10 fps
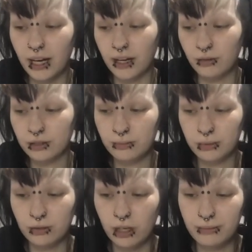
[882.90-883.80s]
And I was
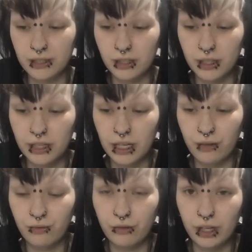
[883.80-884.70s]
subscribed to
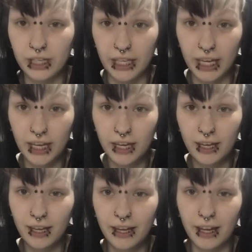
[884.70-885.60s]
it for a year
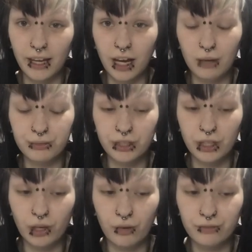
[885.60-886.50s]
and I
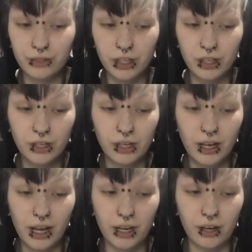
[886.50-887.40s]
absolutely loved it.
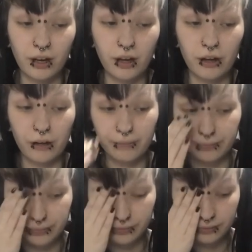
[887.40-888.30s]
And
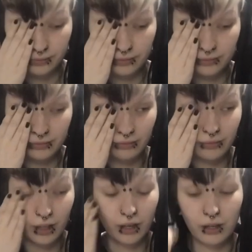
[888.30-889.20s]
um,
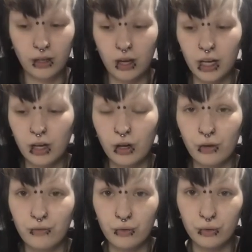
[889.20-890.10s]
I
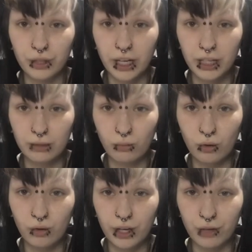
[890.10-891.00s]
can't afford it
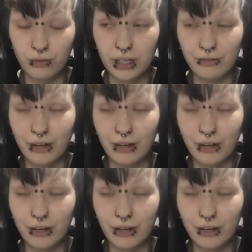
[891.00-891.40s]
anymore and I really,